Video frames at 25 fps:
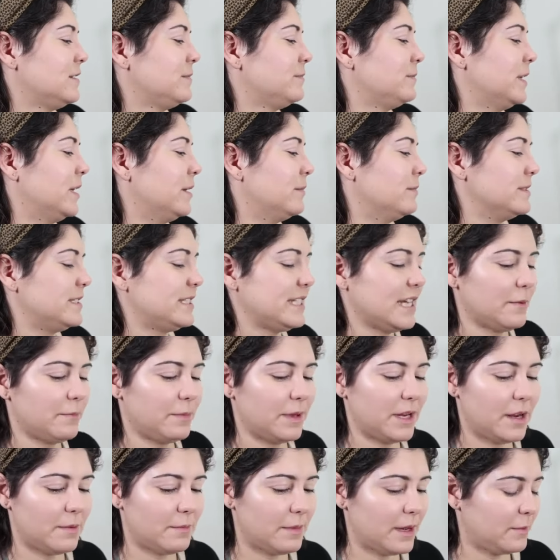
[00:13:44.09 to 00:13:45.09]
But I'm
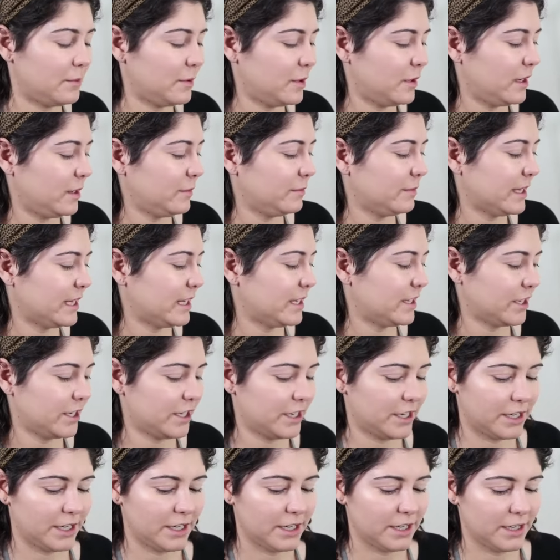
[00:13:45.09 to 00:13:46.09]
damping up my beauty
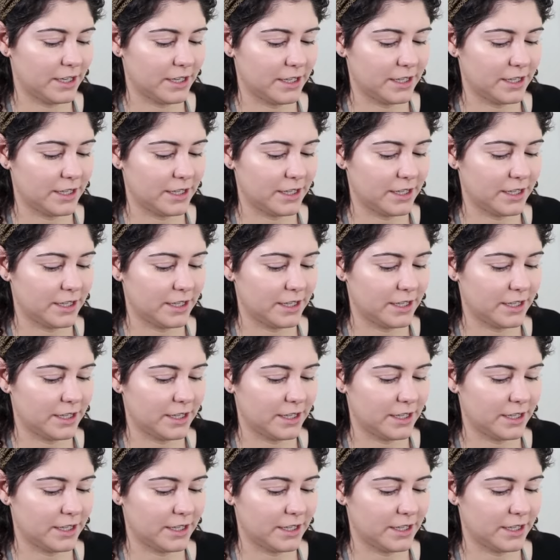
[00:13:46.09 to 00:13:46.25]
blender.